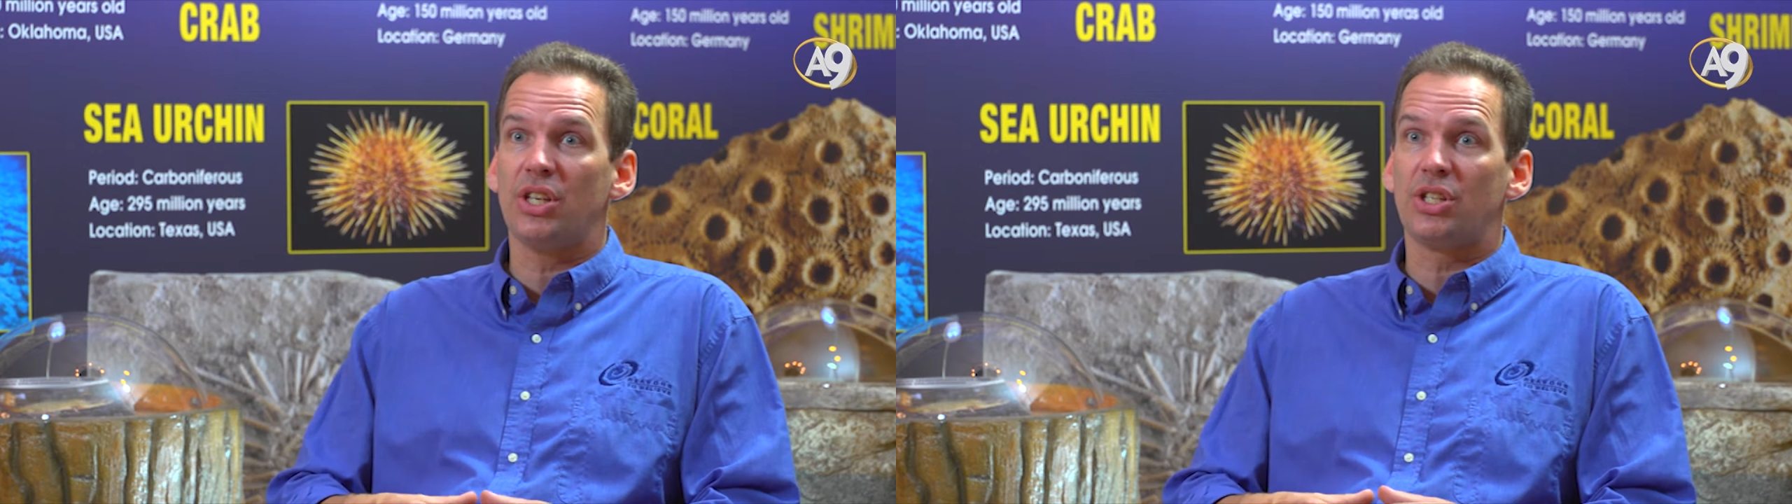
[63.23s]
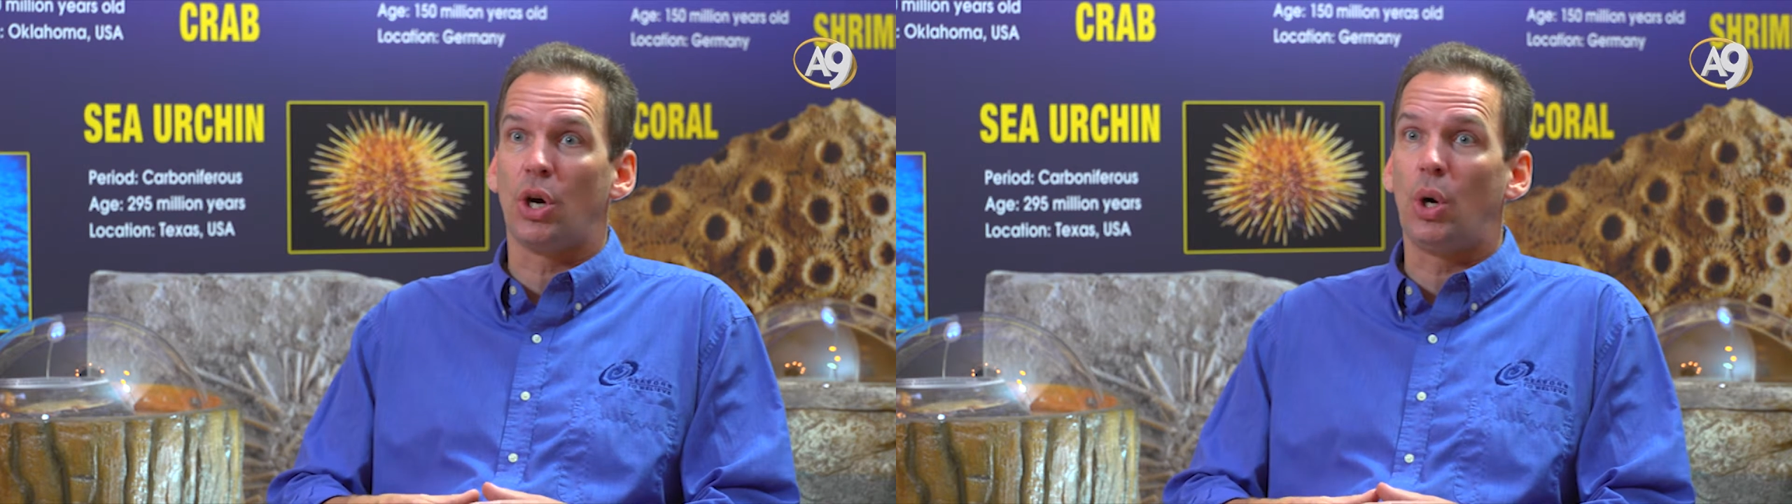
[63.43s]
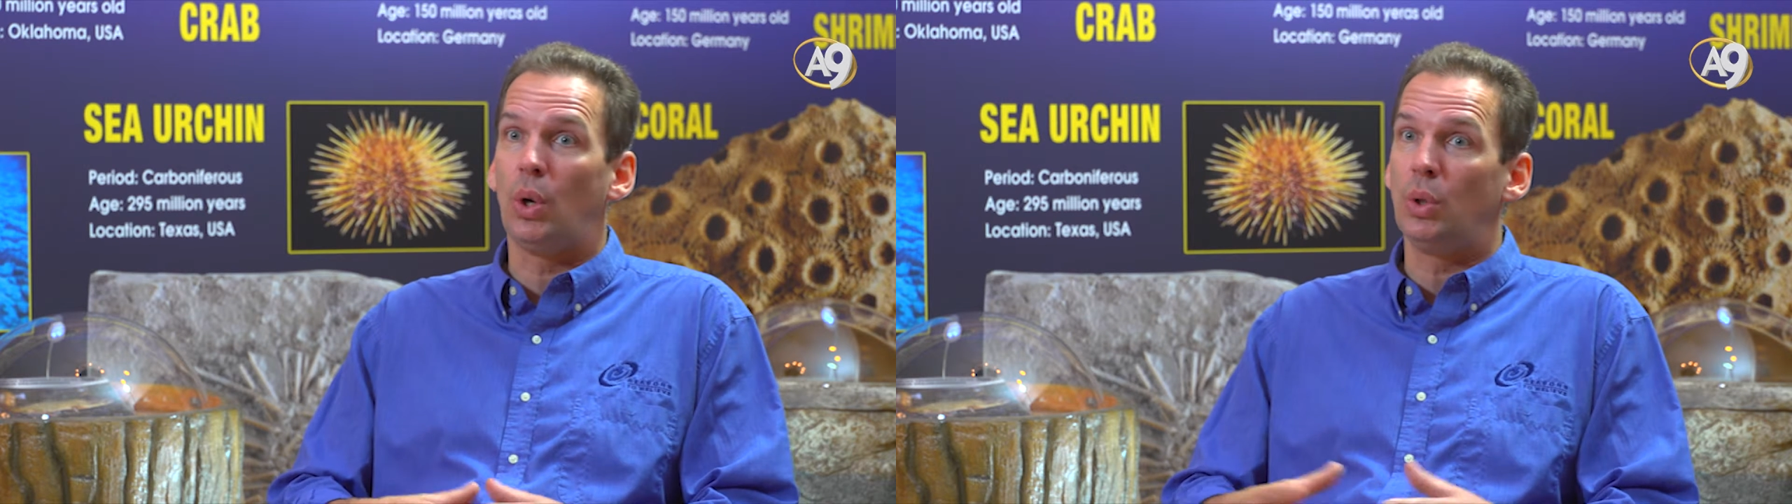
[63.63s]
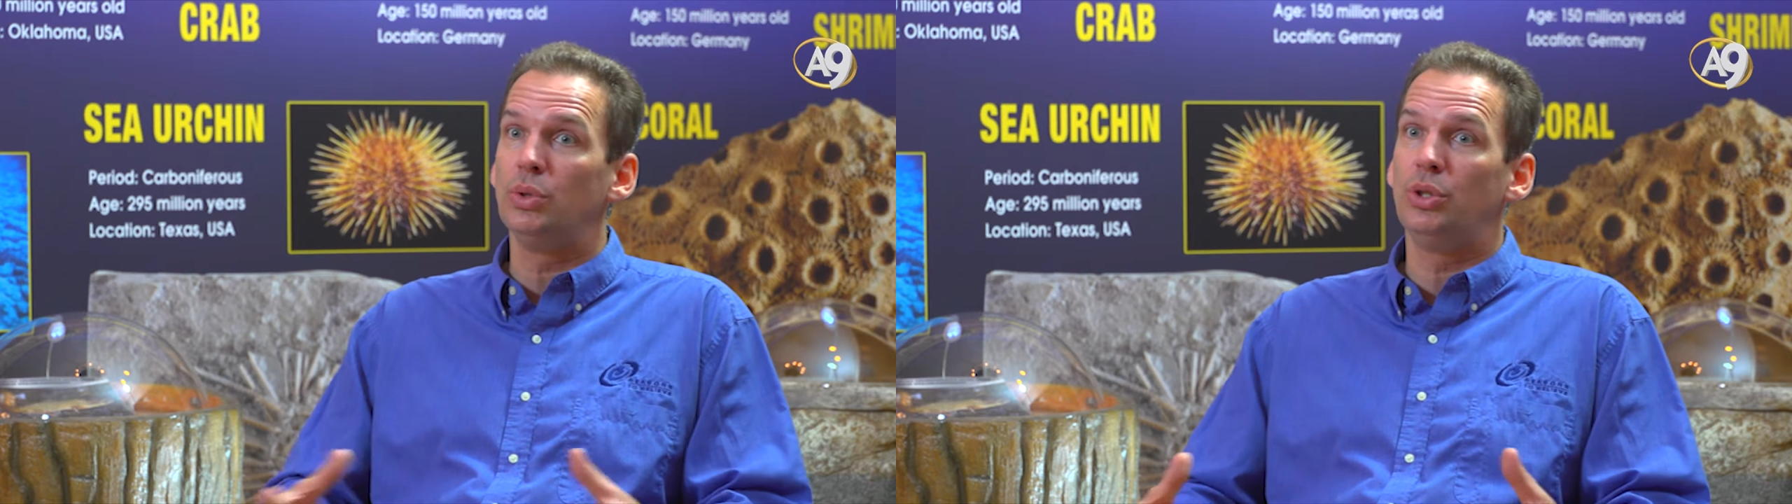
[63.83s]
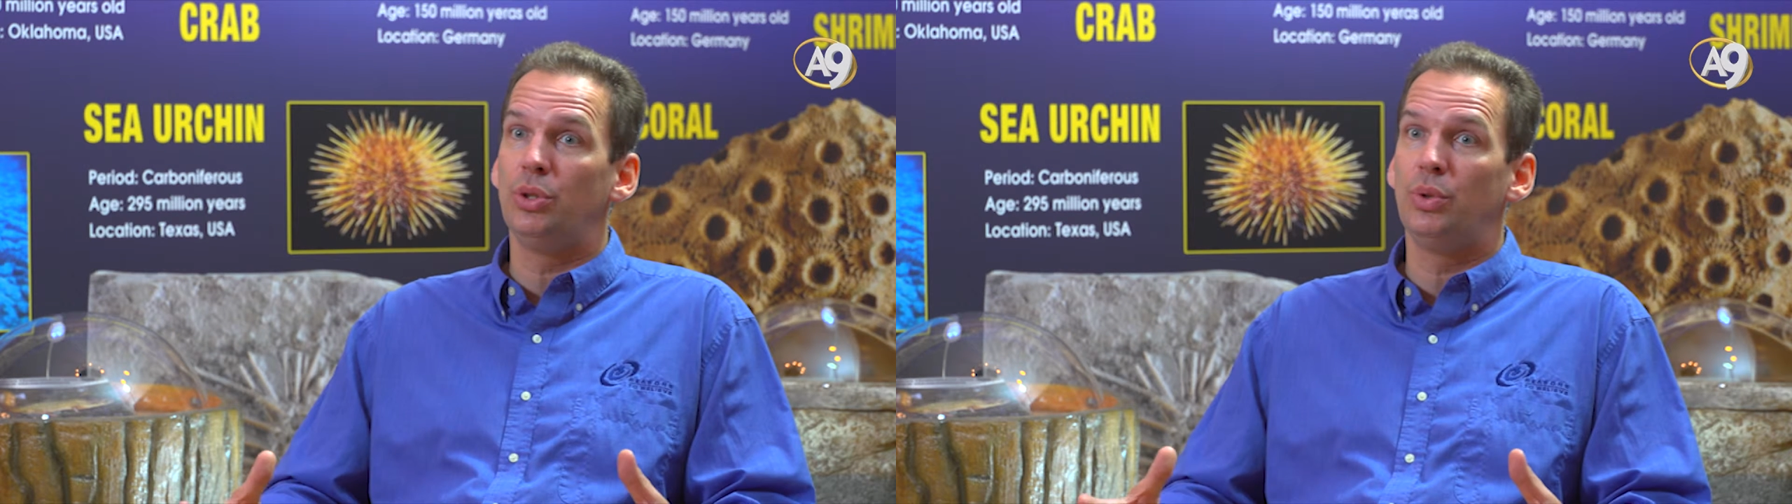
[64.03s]
us a
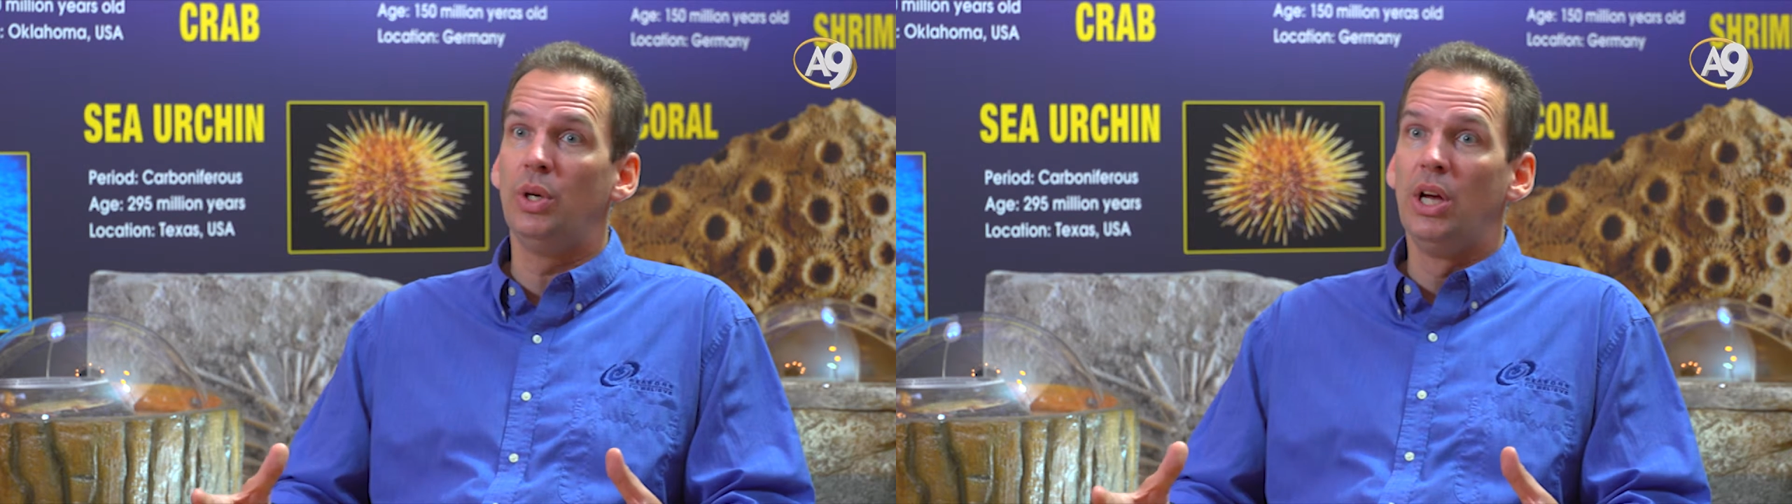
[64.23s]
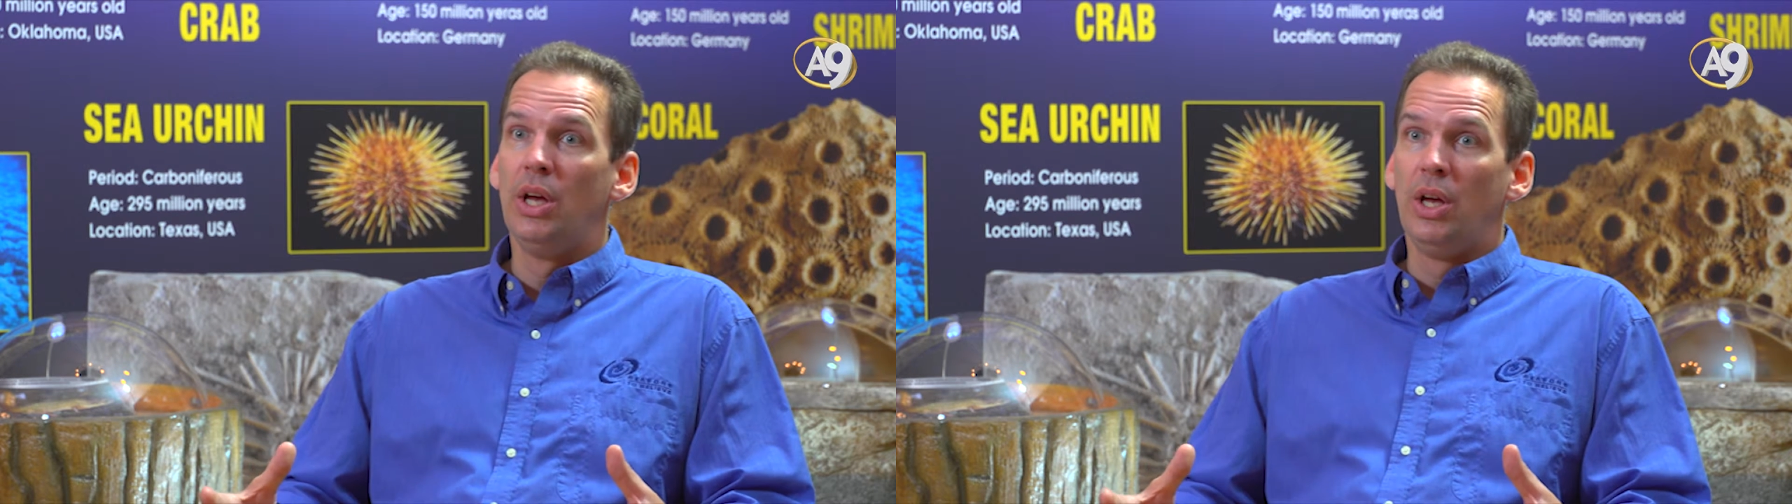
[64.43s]
whole new